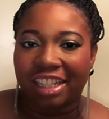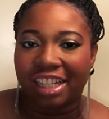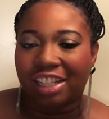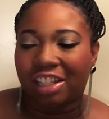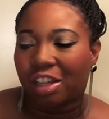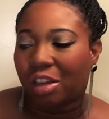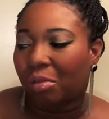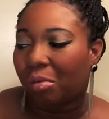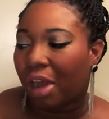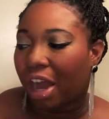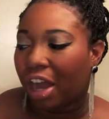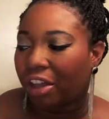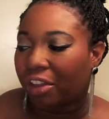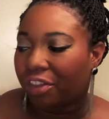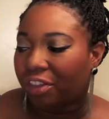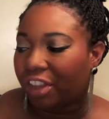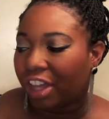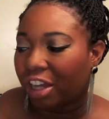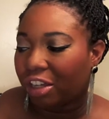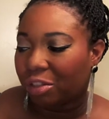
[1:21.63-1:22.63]
And so while
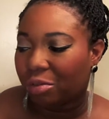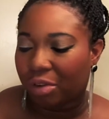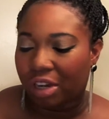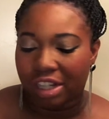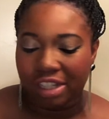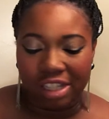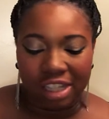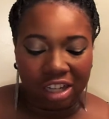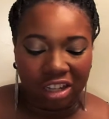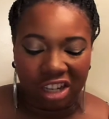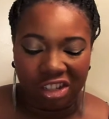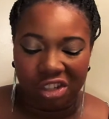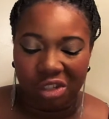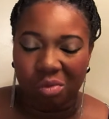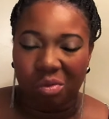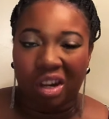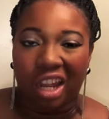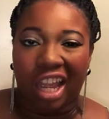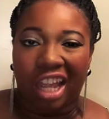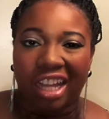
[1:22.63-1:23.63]
those were on sale, I just
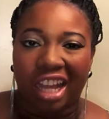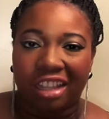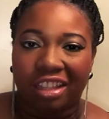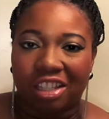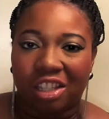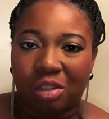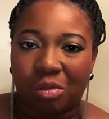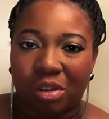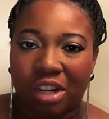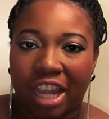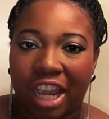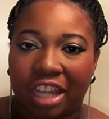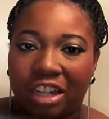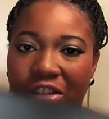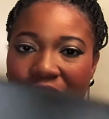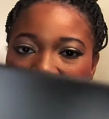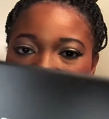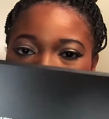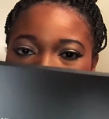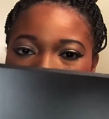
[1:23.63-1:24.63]
went ahead and got this 28
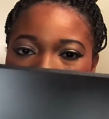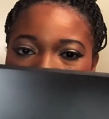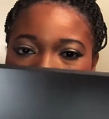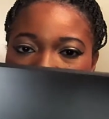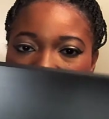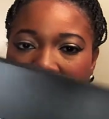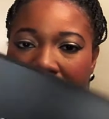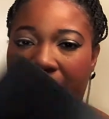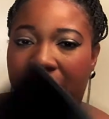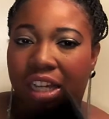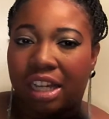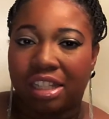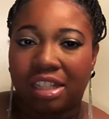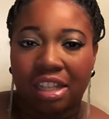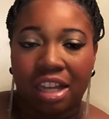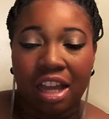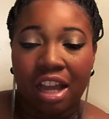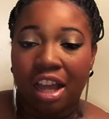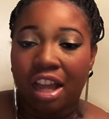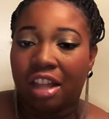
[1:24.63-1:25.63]
Neutral palette because
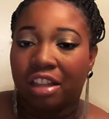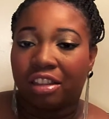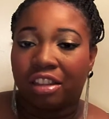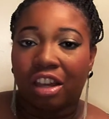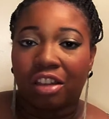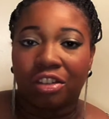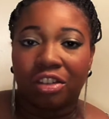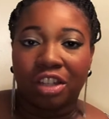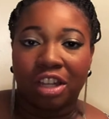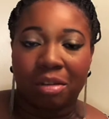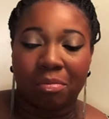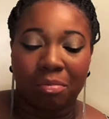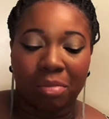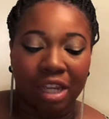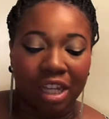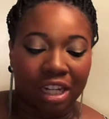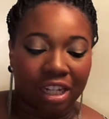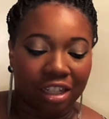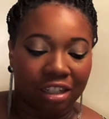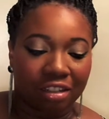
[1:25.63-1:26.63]
I thought you couldn't
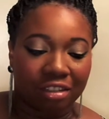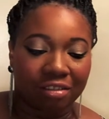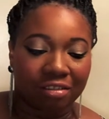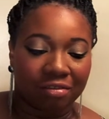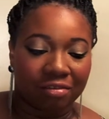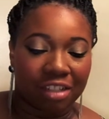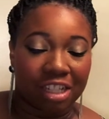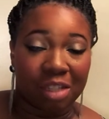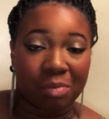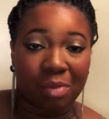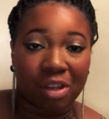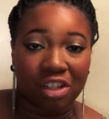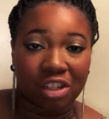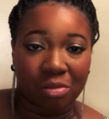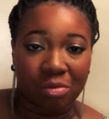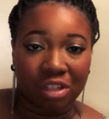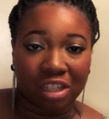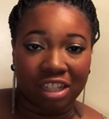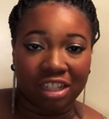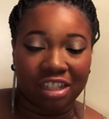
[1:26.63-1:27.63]
beat it, especially
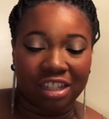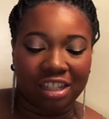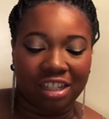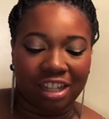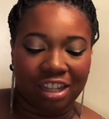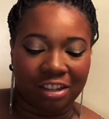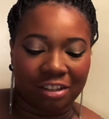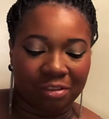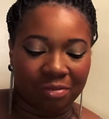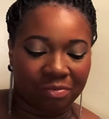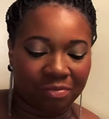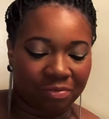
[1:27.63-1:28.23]
with a good deal.